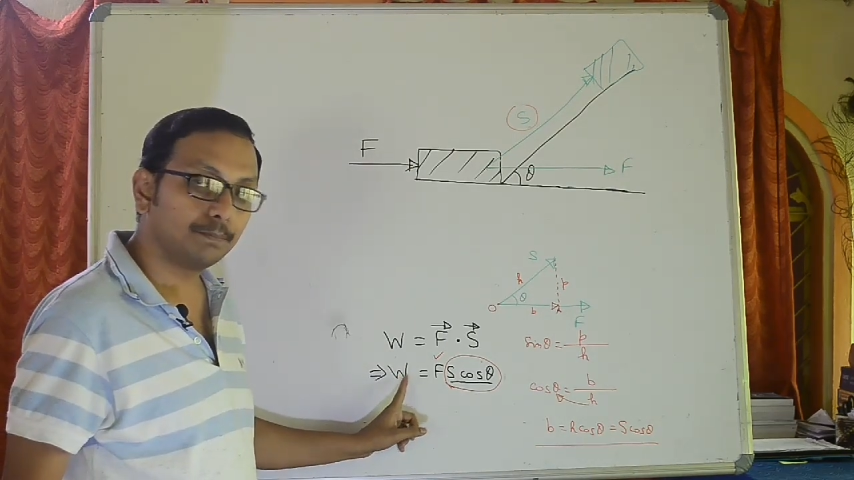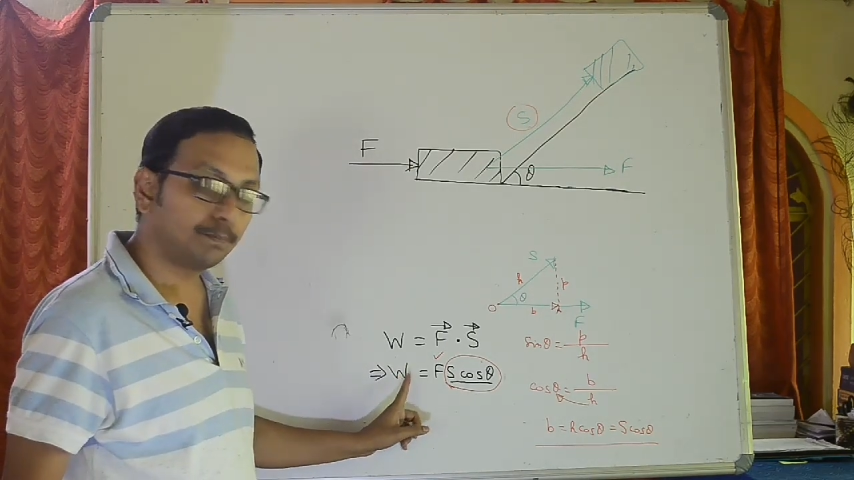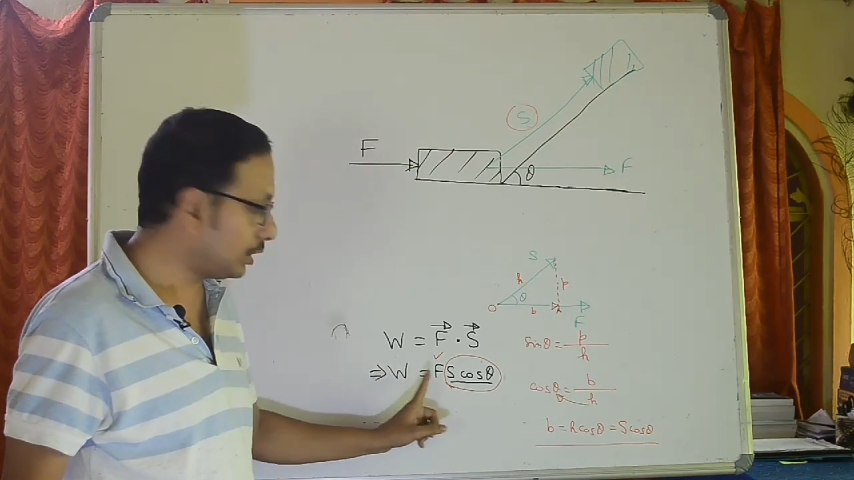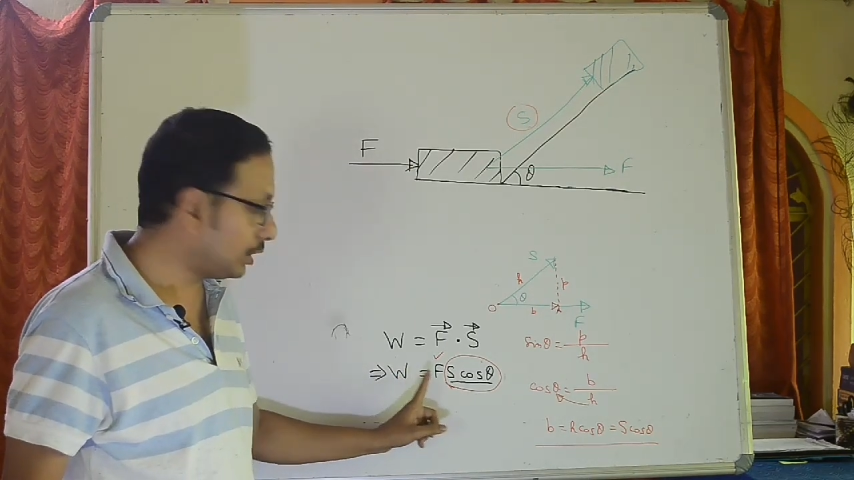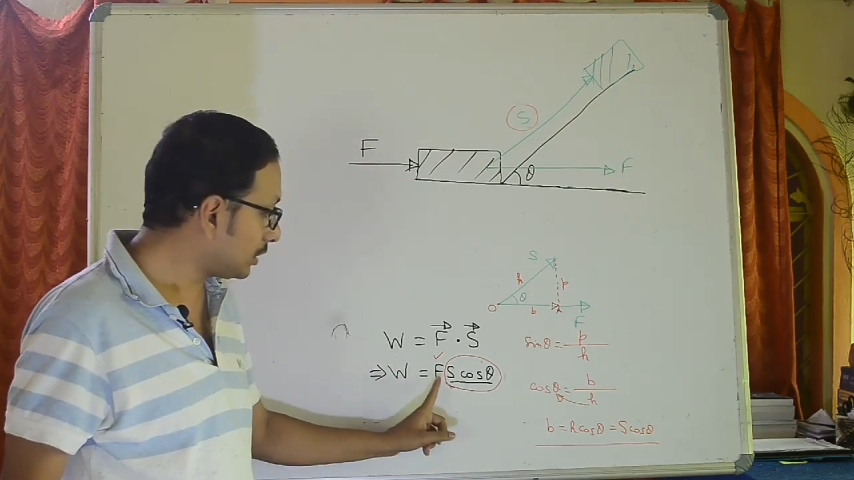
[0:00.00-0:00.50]

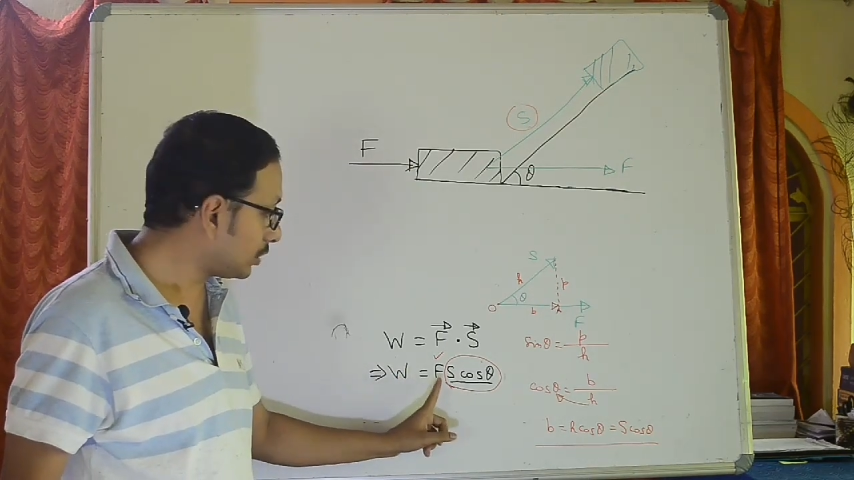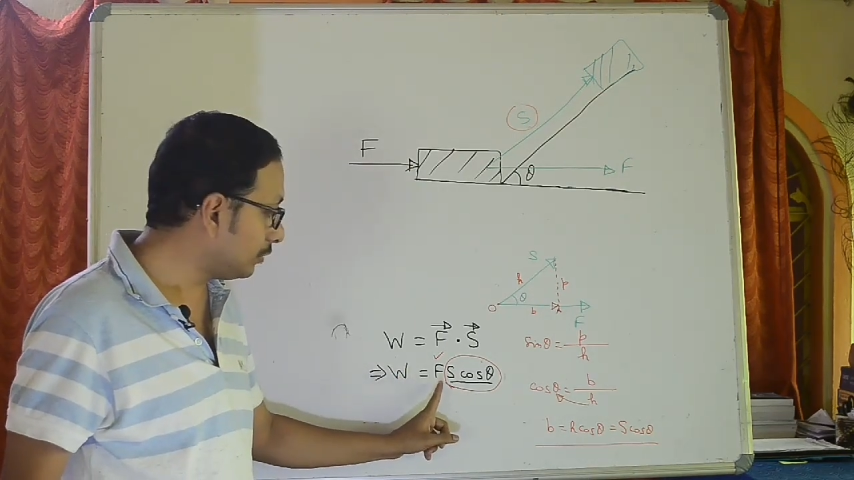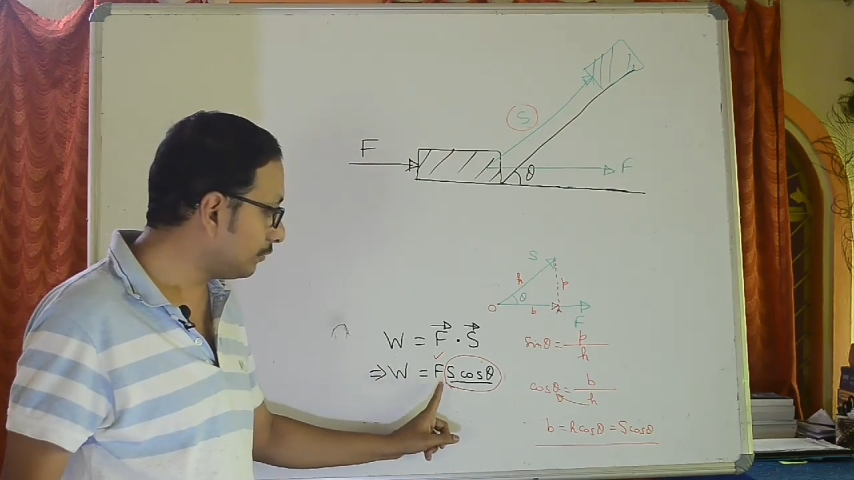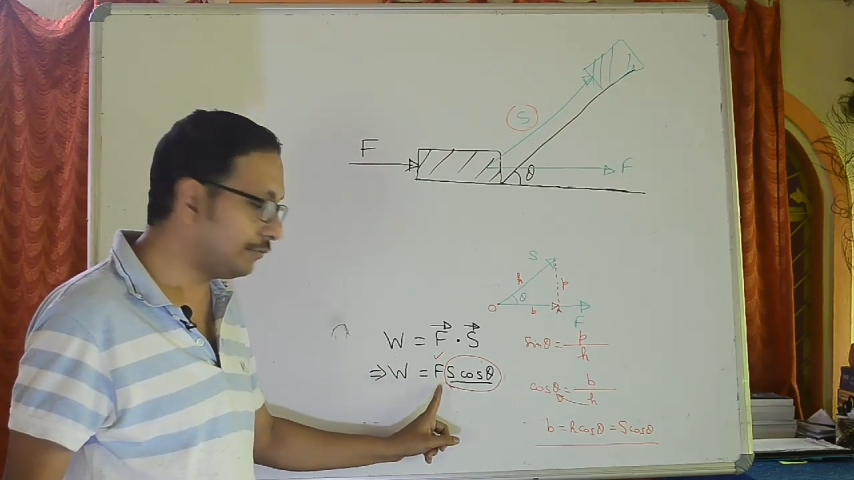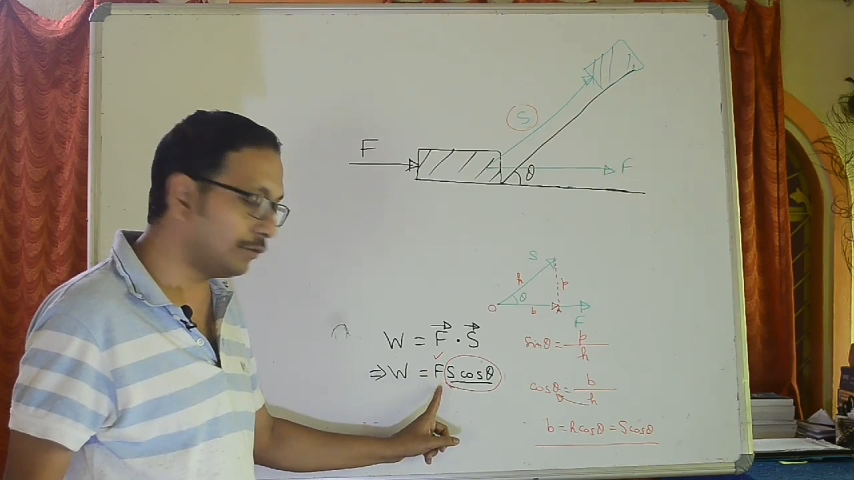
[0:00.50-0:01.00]
product
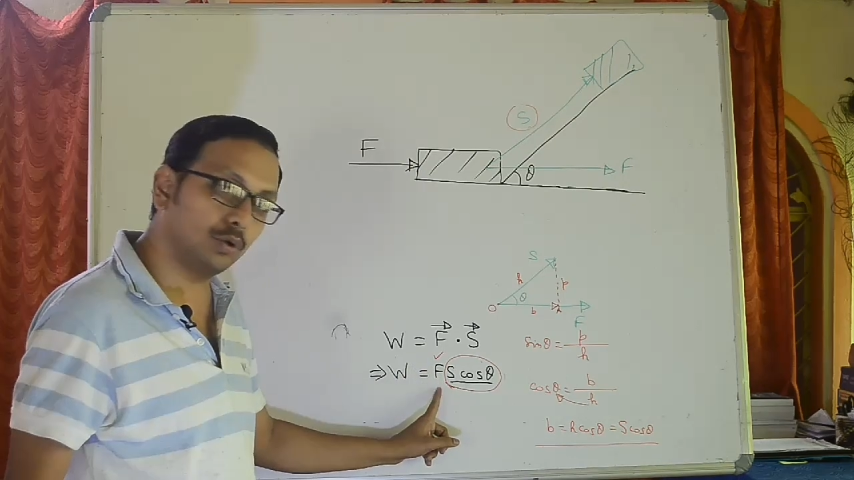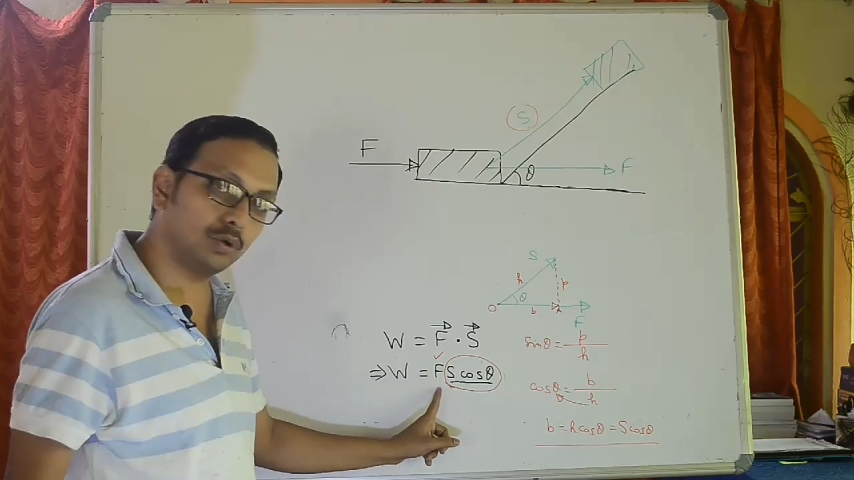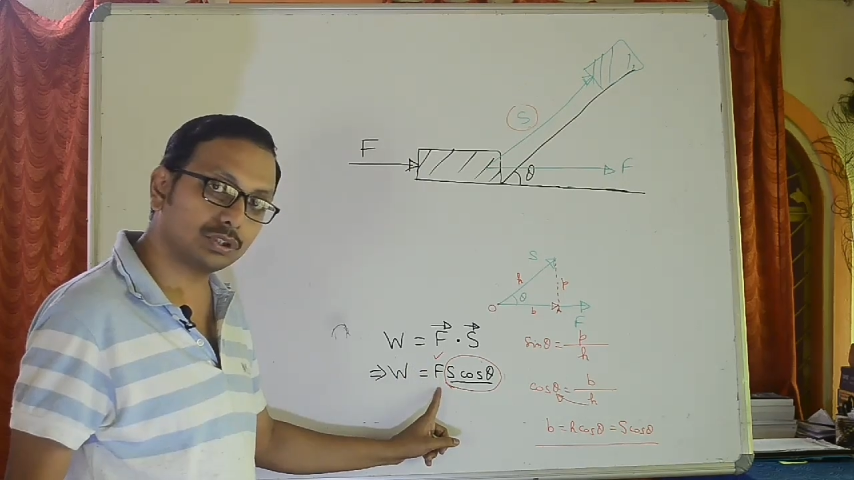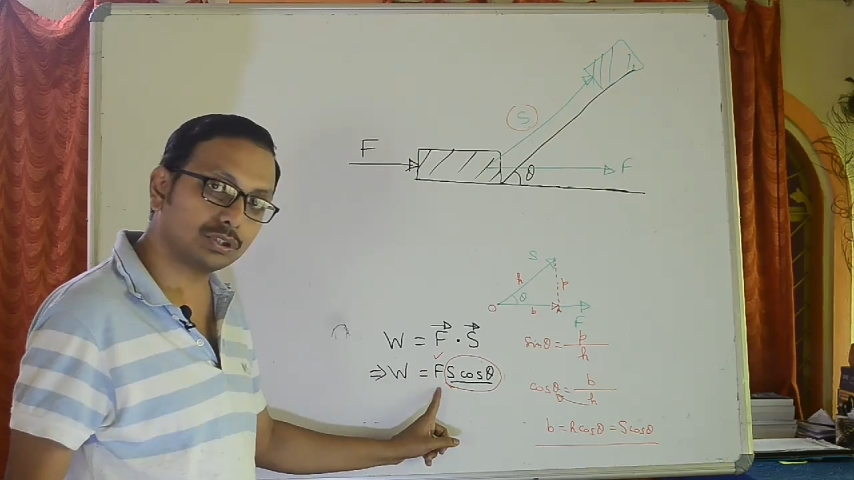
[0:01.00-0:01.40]
of force